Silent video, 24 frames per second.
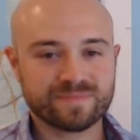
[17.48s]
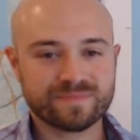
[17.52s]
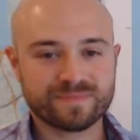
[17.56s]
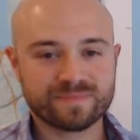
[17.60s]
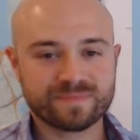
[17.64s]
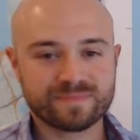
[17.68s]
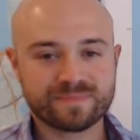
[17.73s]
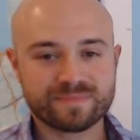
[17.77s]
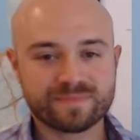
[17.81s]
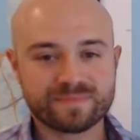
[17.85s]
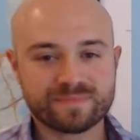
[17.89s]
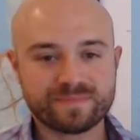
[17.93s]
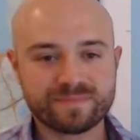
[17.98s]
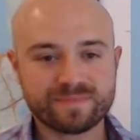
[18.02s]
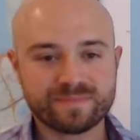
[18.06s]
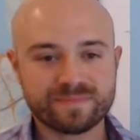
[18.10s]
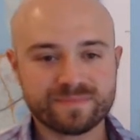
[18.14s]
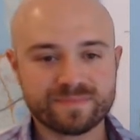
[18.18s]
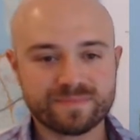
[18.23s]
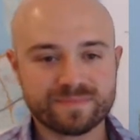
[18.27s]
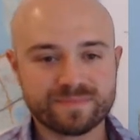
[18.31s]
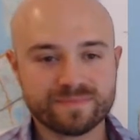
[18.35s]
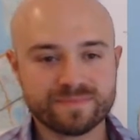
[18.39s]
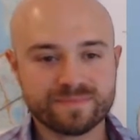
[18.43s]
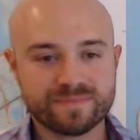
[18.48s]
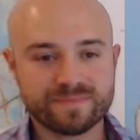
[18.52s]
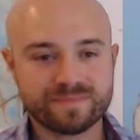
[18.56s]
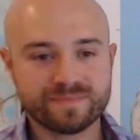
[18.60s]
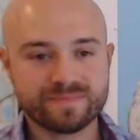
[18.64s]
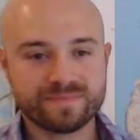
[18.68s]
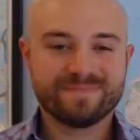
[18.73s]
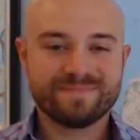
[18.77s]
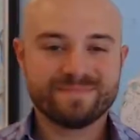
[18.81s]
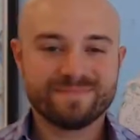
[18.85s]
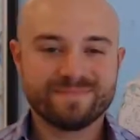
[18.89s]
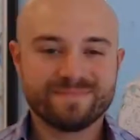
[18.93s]

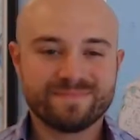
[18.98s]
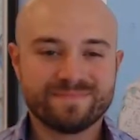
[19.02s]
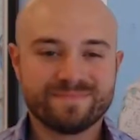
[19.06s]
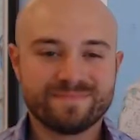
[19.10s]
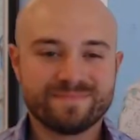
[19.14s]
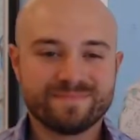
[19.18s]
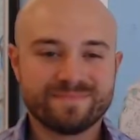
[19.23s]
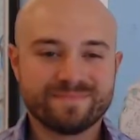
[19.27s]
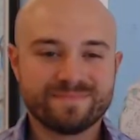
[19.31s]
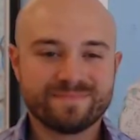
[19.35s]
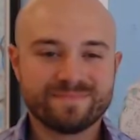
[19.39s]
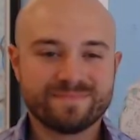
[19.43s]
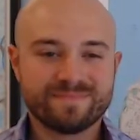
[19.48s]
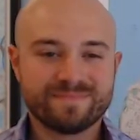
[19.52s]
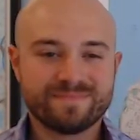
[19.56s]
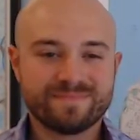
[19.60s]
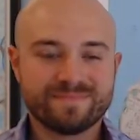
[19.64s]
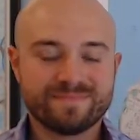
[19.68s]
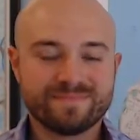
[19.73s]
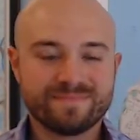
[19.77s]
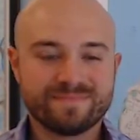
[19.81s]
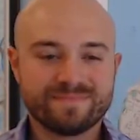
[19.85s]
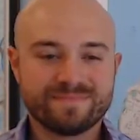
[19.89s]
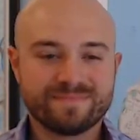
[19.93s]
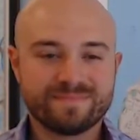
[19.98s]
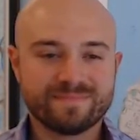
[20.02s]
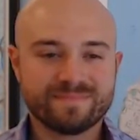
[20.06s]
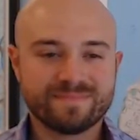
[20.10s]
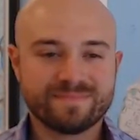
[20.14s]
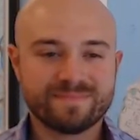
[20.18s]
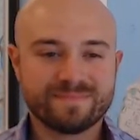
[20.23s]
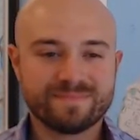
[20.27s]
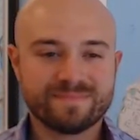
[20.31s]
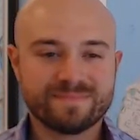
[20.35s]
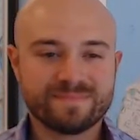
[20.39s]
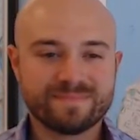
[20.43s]

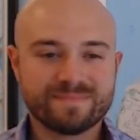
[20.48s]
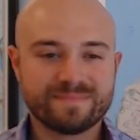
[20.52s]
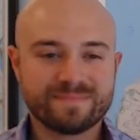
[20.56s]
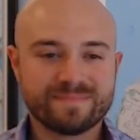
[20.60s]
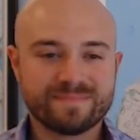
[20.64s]
(silent)